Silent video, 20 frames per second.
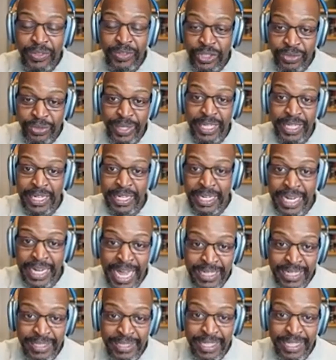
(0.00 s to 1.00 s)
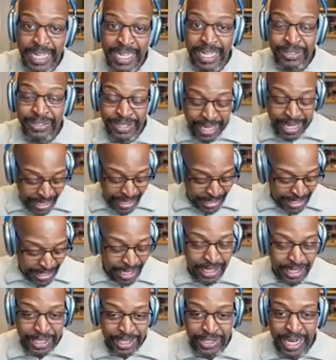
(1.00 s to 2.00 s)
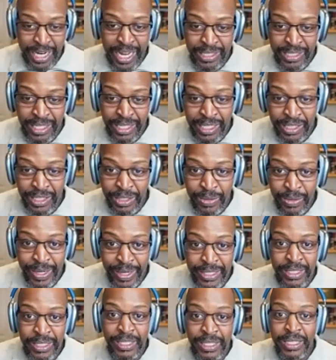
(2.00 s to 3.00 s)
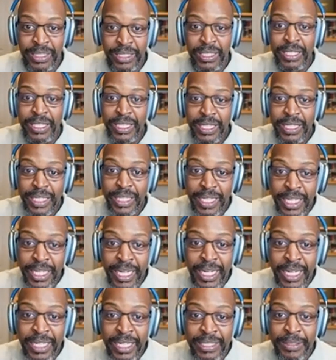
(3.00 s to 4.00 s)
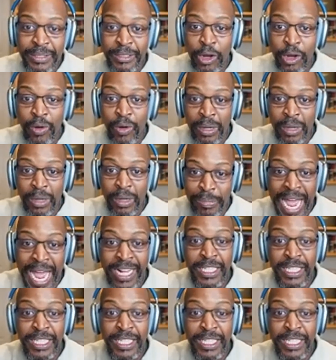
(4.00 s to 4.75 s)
of the Trinity. The last thing I'll say, and then I'll let you ask another question, is going